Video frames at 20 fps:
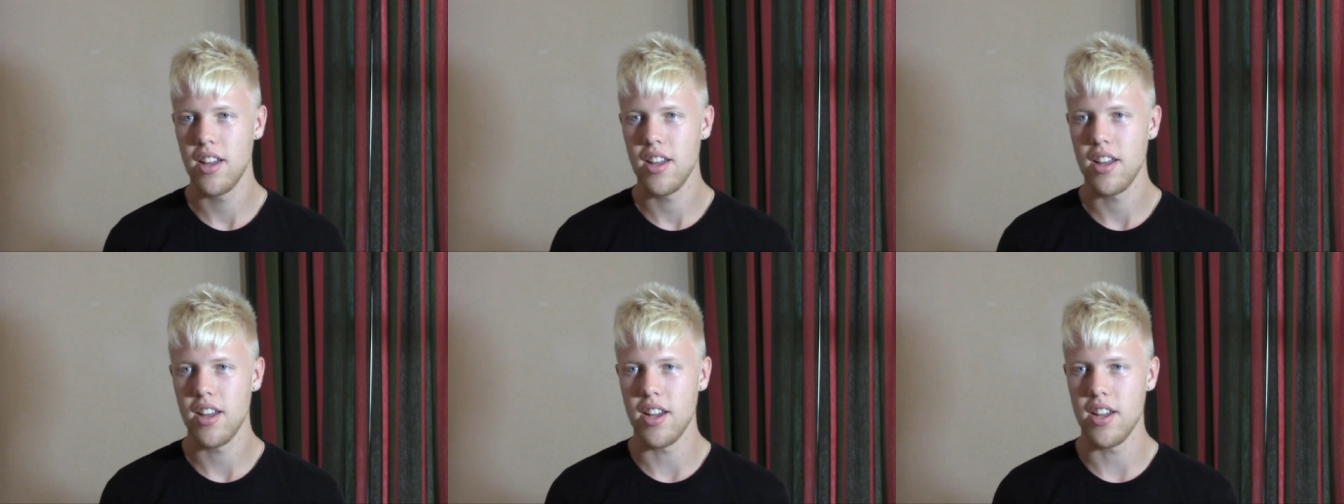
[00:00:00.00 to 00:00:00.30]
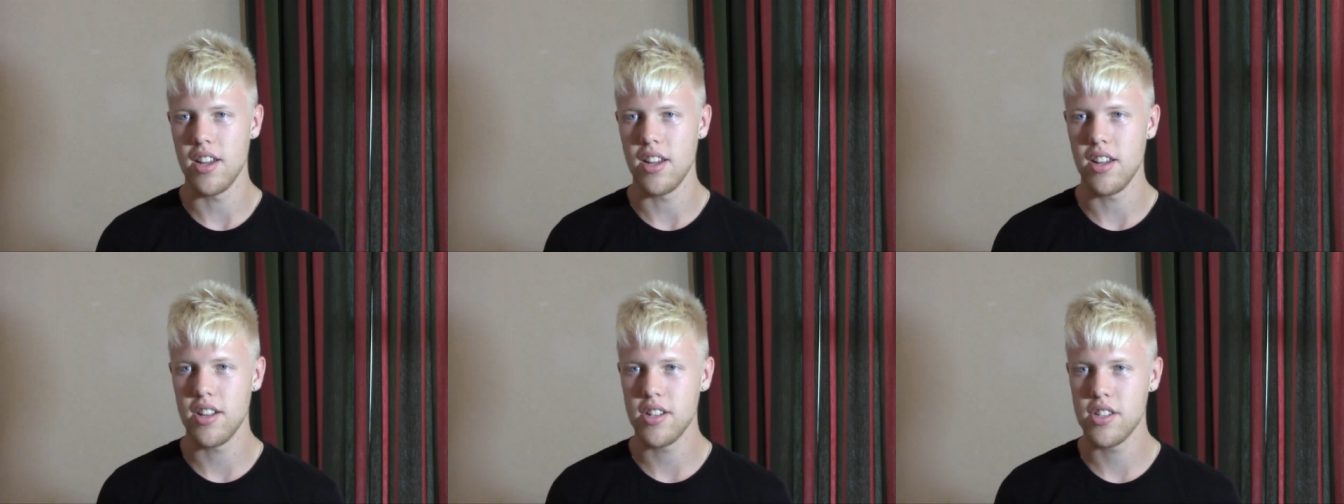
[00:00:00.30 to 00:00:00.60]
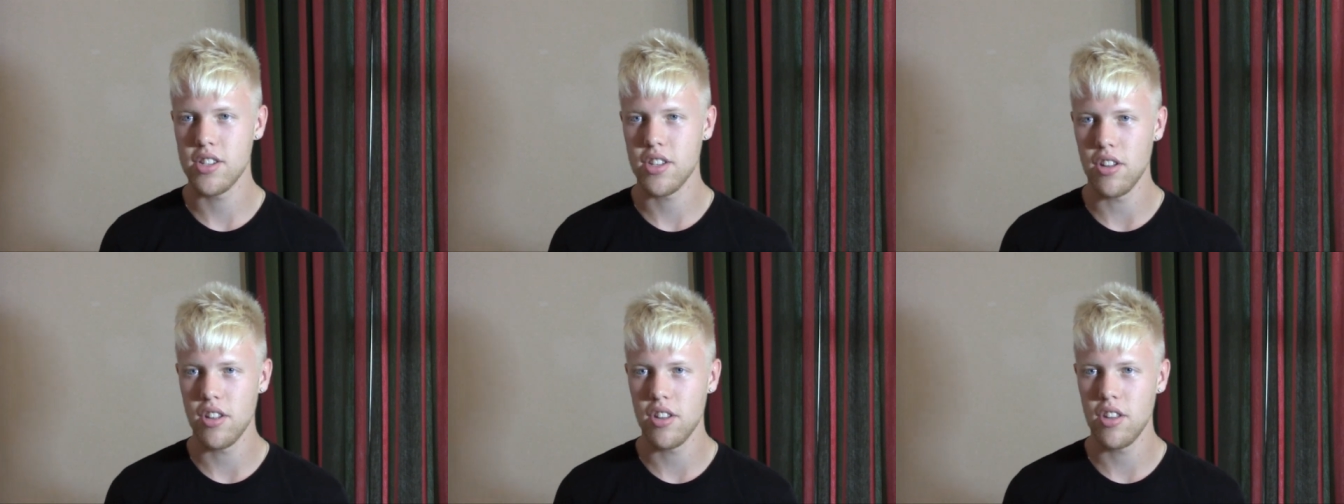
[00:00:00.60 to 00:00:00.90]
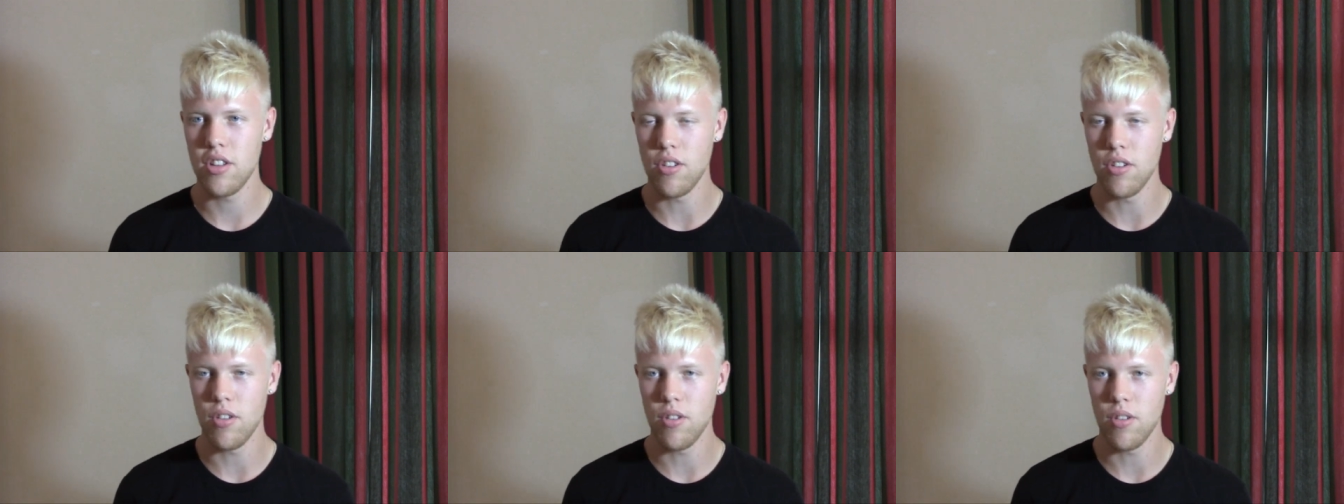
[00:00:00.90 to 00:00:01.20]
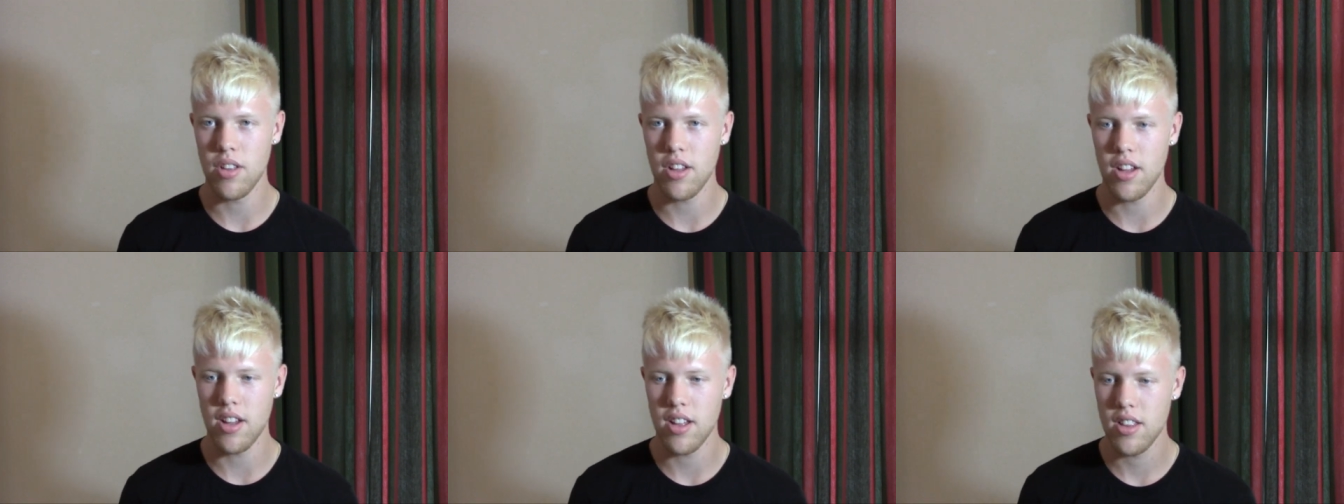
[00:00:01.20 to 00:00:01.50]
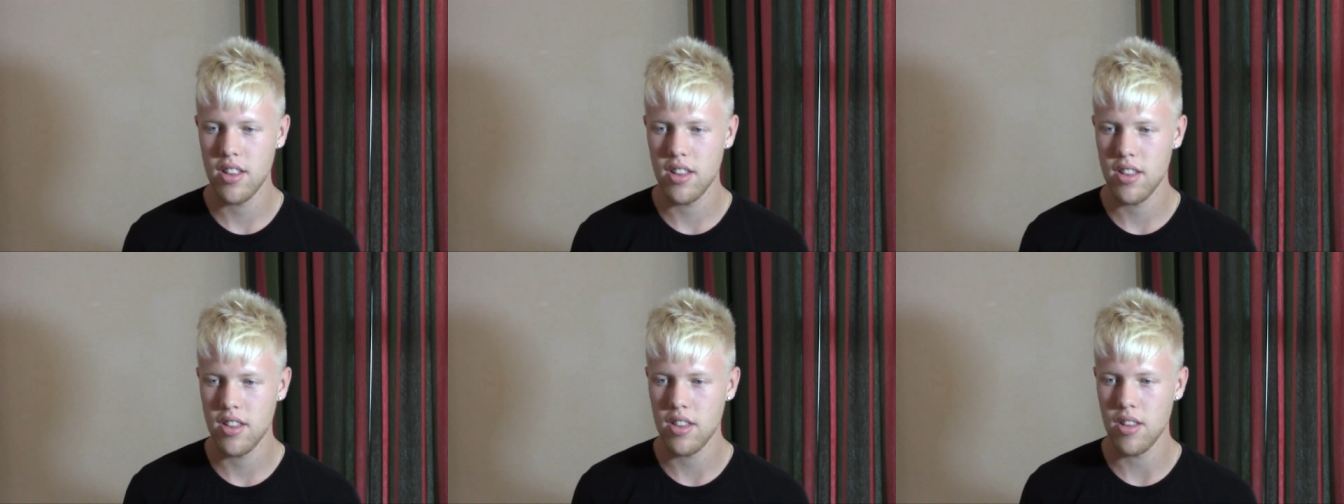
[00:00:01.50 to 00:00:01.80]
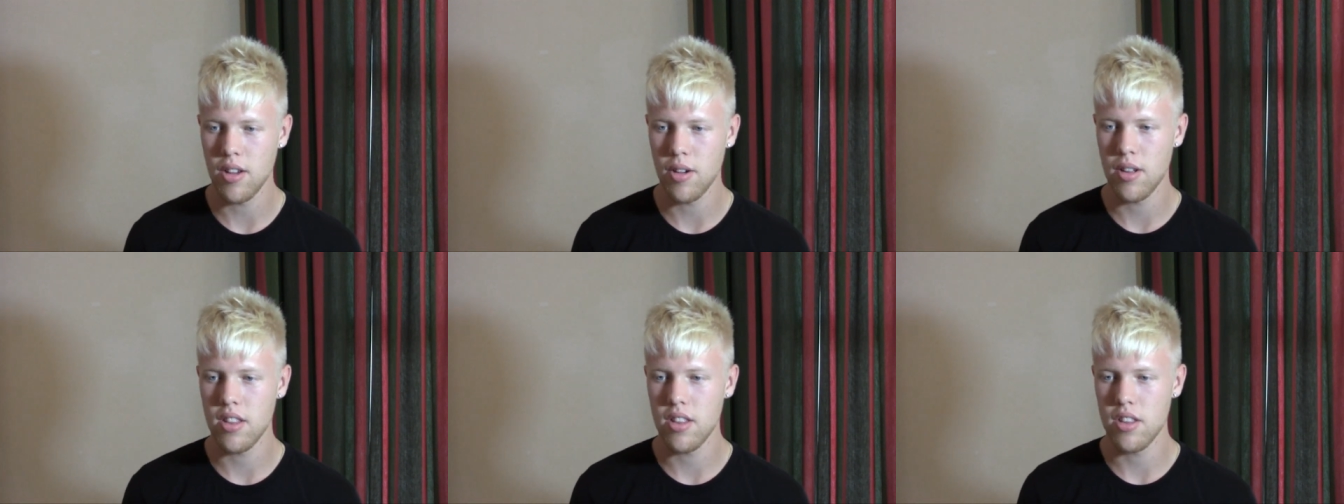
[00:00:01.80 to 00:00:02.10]
it, it's good to know that
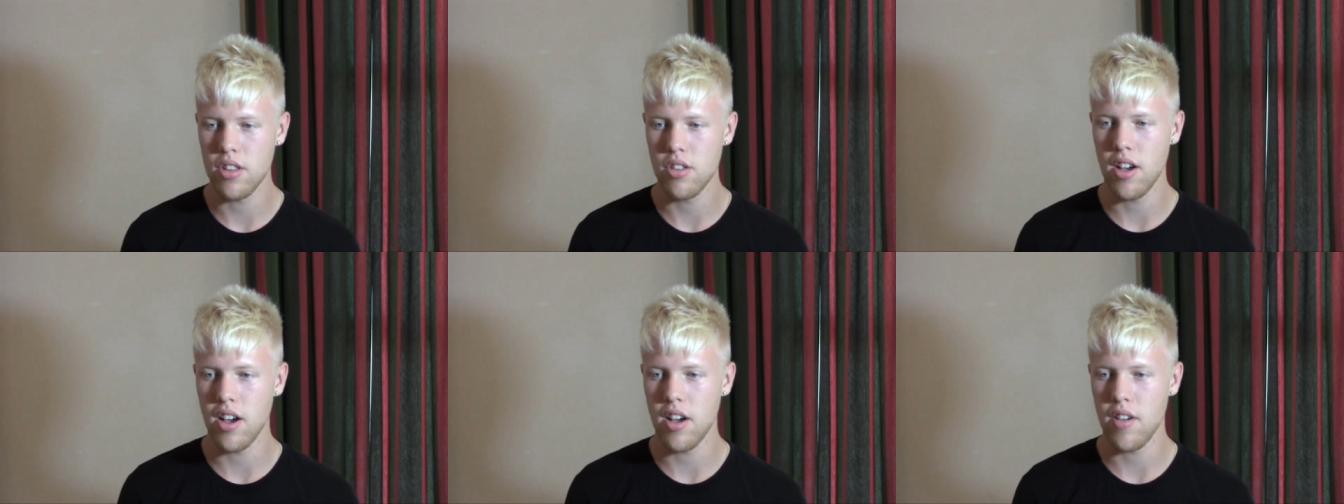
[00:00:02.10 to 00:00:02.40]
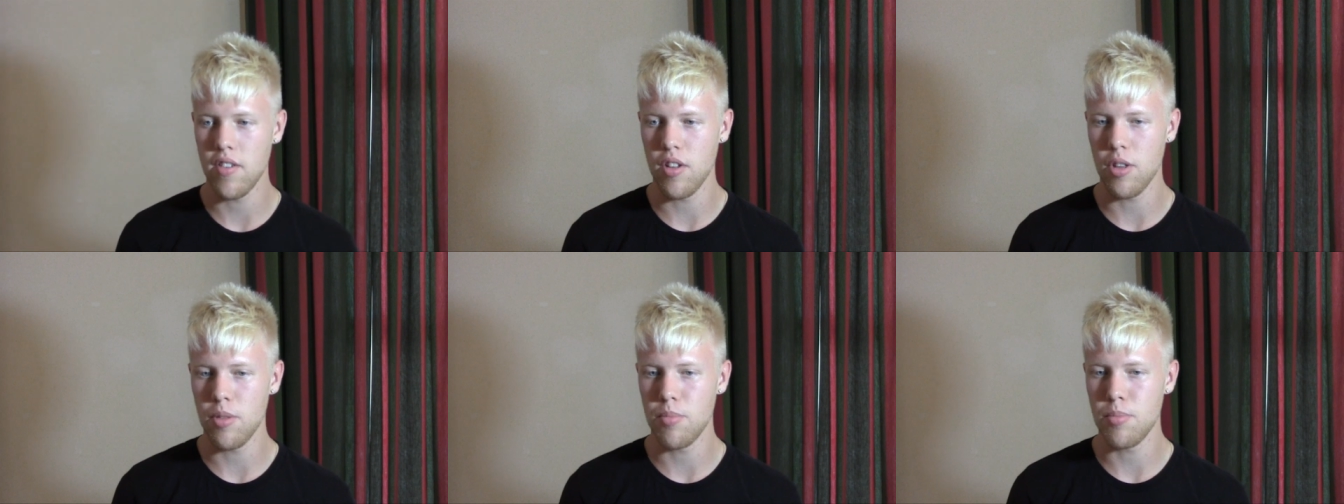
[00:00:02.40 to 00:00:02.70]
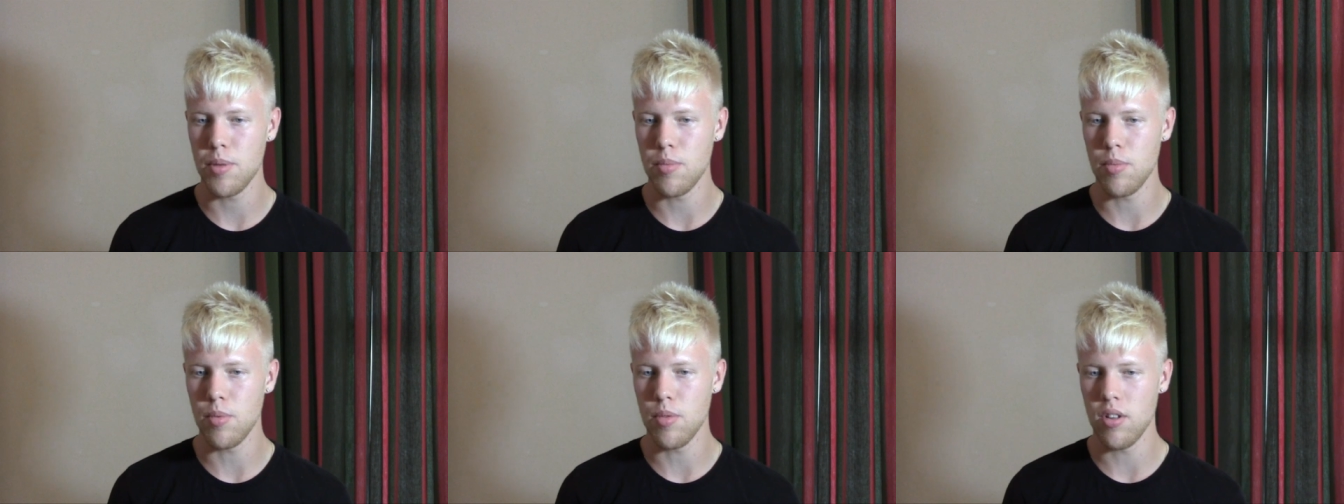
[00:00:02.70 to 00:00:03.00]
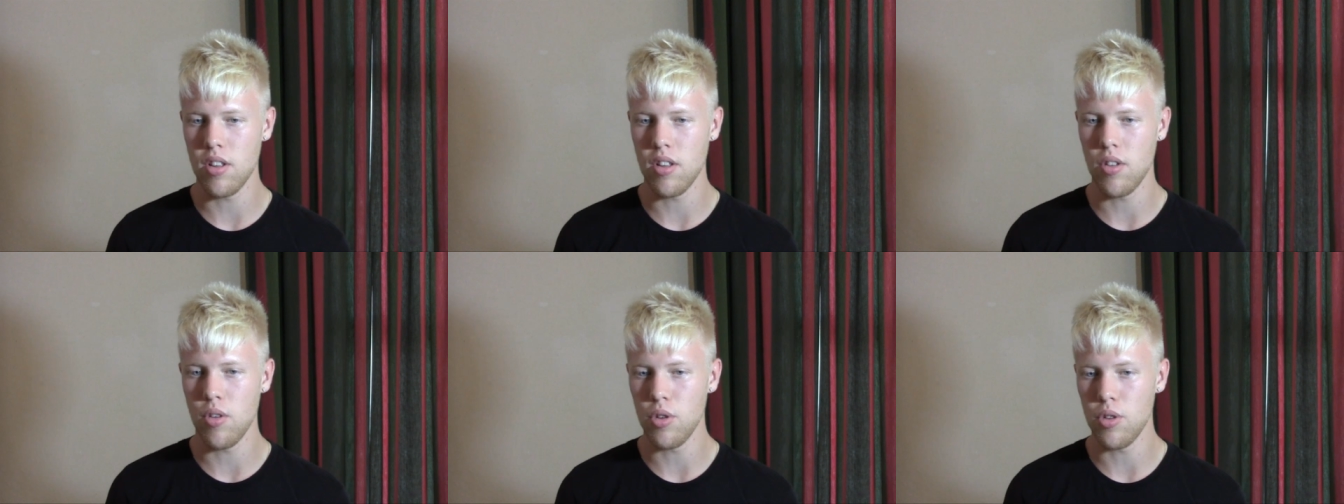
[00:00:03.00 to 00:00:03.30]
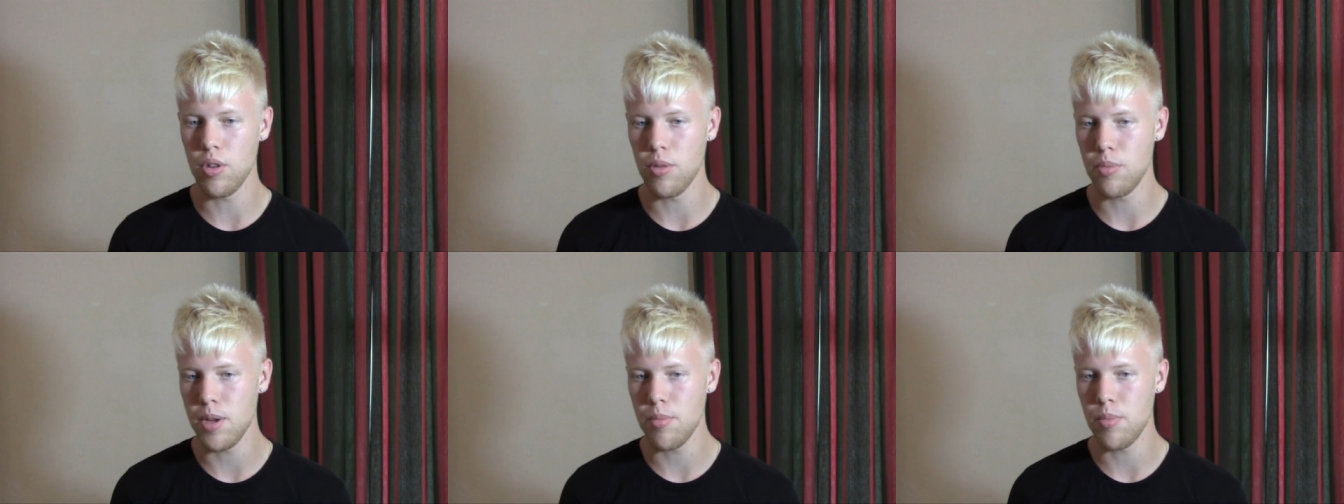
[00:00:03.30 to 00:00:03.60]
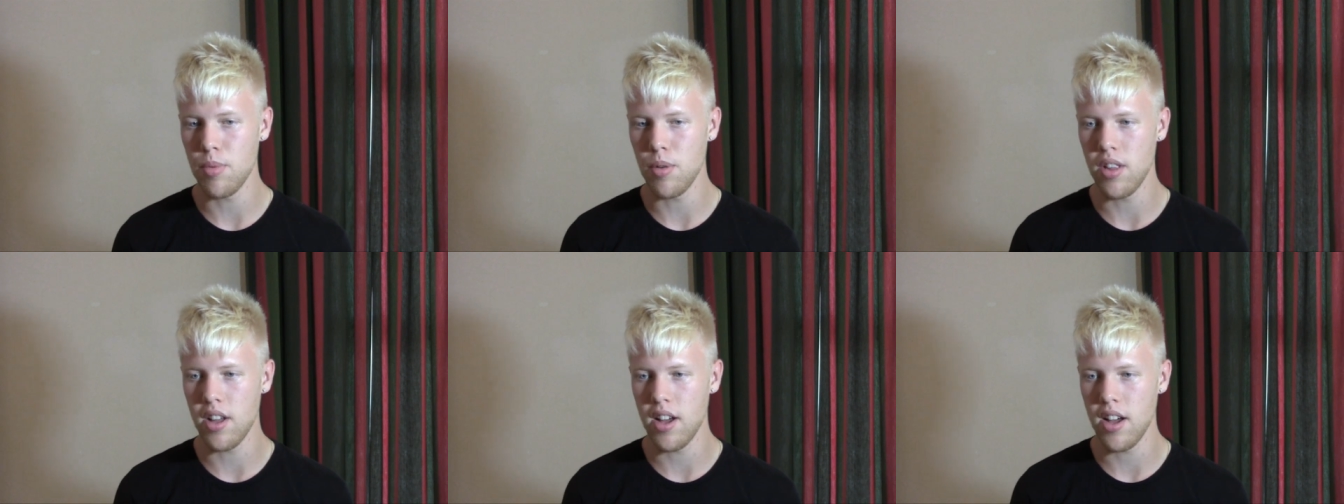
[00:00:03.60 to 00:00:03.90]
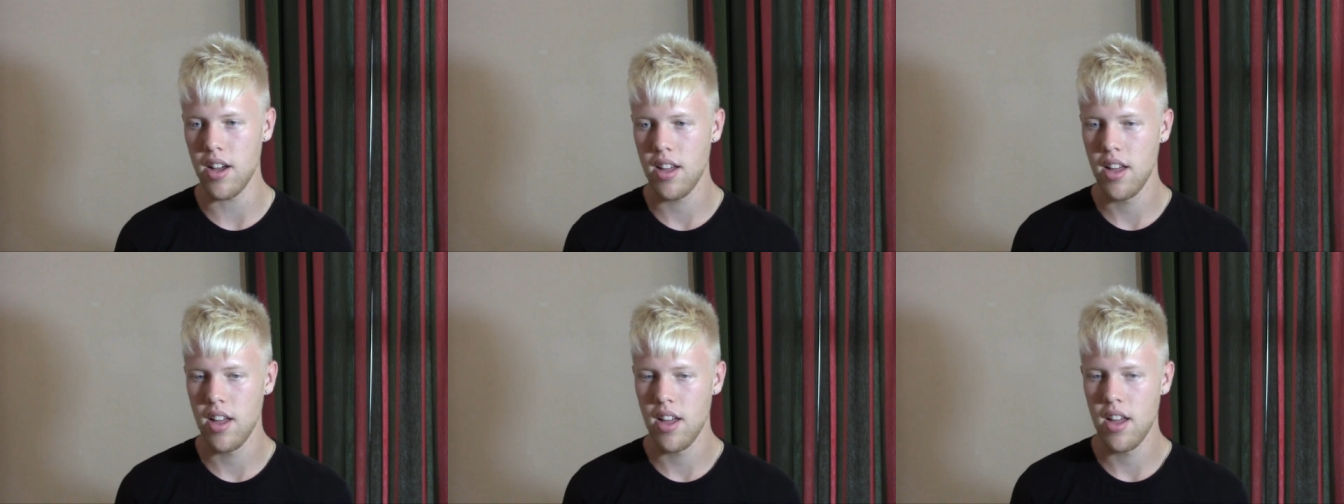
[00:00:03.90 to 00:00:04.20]
there you have other people, older people that